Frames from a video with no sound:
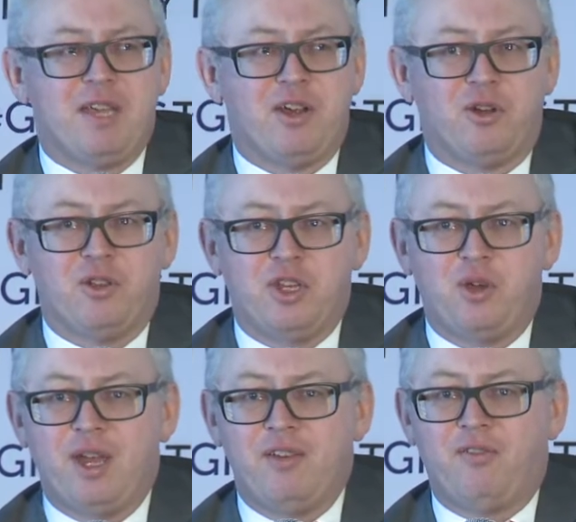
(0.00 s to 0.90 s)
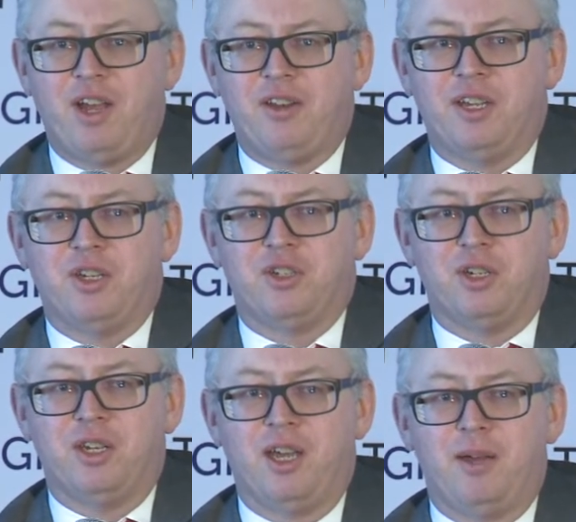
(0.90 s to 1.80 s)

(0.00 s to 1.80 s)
be here at the UN Foundation,